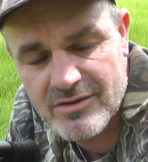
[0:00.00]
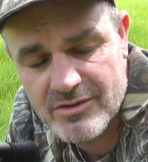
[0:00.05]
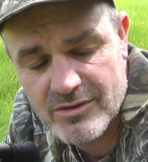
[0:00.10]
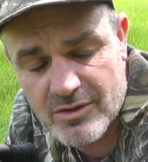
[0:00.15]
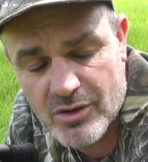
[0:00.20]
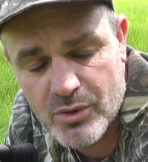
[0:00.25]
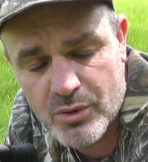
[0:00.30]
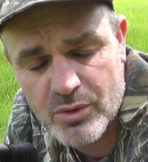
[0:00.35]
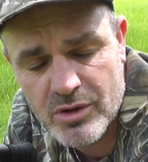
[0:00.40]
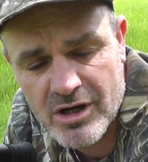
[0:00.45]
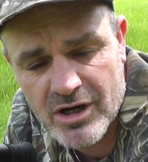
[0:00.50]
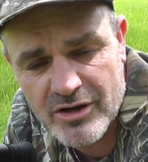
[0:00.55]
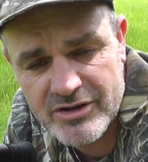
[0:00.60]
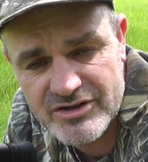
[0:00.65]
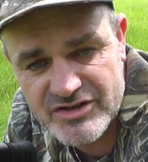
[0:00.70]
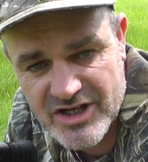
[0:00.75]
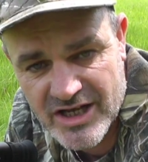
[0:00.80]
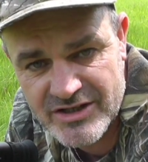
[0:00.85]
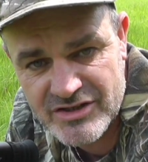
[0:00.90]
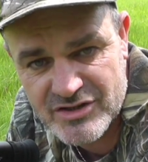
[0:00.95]
called Guide
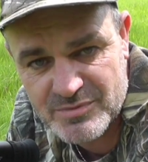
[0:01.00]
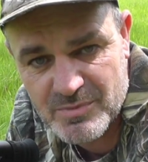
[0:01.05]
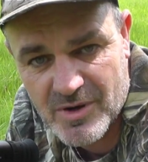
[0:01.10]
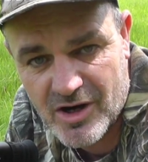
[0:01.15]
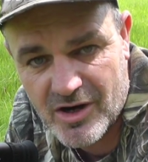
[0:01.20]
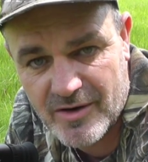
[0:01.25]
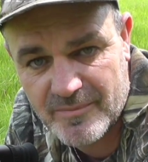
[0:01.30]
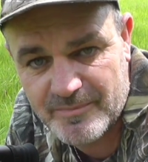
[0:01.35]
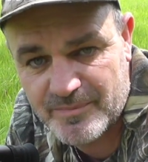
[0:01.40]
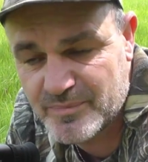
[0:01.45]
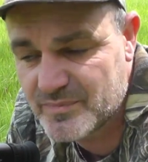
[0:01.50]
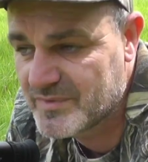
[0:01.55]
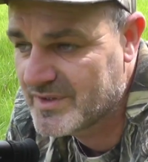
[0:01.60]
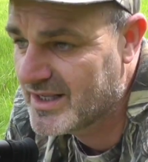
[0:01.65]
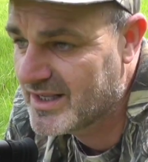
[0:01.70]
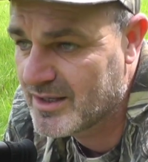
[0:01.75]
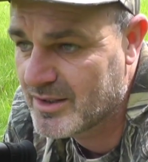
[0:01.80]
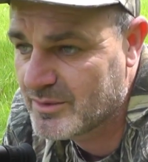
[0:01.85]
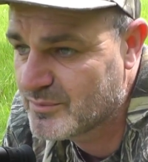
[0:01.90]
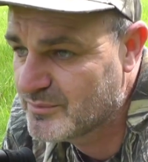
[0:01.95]
SenSmart.
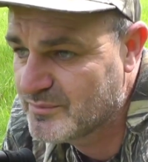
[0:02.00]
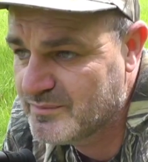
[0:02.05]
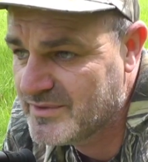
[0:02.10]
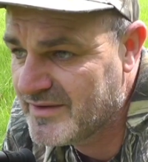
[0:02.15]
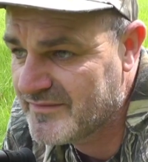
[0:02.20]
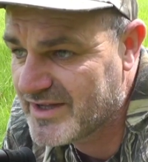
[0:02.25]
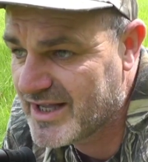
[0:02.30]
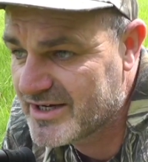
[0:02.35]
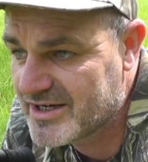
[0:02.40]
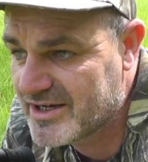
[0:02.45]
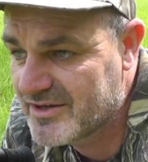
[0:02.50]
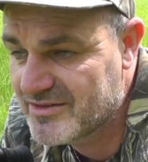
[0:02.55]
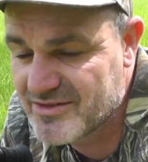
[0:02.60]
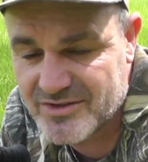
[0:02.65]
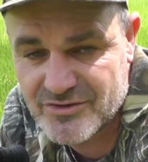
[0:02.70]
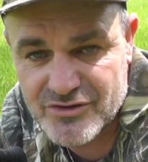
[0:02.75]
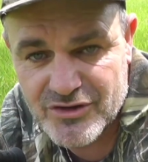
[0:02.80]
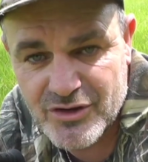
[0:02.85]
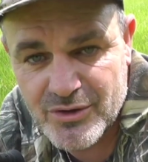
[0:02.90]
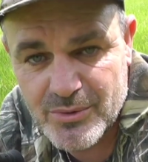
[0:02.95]
Now, never had
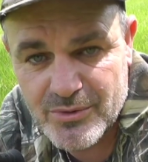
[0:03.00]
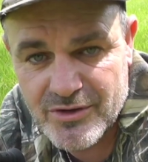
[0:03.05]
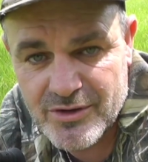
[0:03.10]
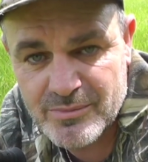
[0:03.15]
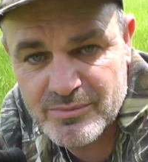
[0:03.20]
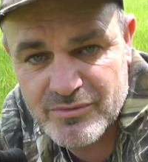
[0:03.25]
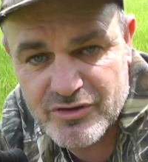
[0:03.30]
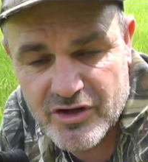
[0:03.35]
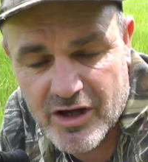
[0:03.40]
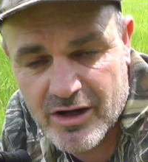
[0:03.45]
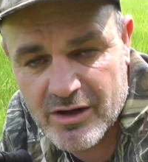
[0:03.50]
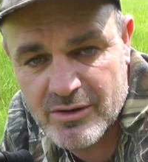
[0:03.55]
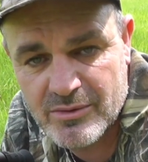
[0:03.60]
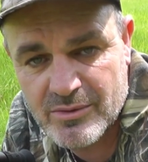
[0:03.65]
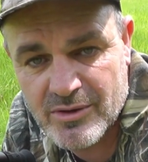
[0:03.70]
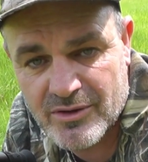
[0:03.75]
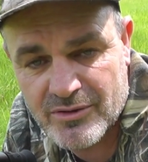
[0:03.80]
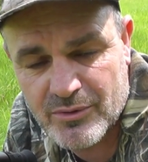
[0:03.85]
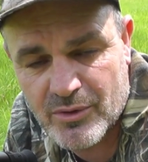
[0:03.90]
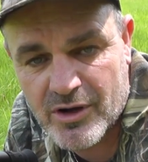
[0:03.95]
anything to do with them,
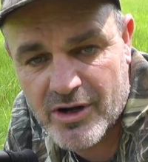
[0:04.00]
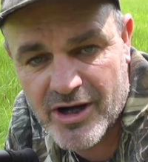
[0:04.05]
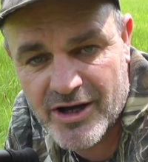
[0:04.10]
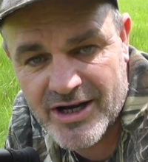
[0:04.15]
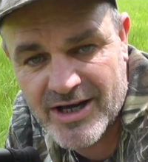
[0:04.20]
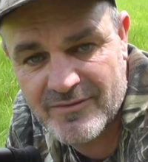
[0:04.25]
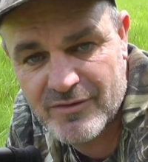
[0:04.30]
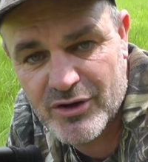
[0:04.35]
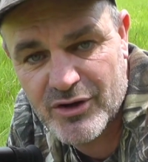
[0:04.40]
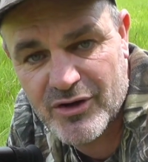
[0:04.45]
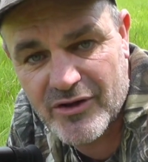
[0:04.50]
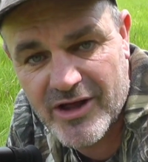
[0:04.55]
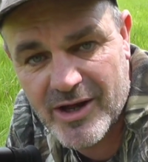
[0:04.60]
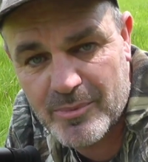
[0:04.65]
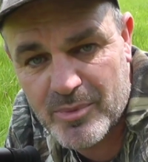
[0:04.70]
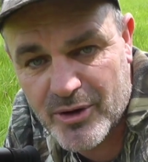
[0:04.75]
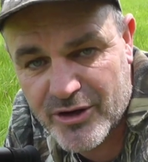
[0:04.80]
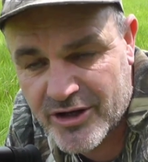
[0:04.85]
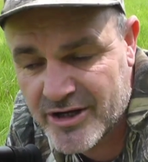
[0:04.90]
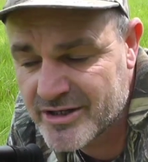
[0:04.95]
so I thought I'd go and have a look at their
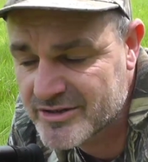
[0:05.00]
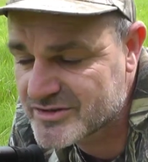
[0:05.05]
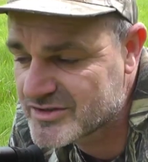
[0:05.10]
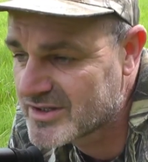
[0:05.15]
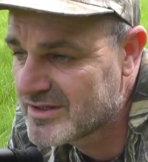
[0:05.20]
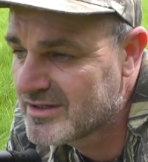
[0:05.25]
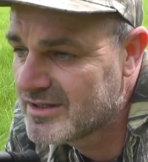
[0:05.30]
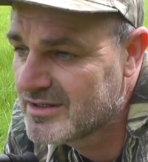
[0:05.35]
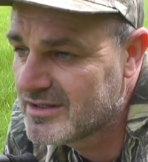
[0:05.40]
products,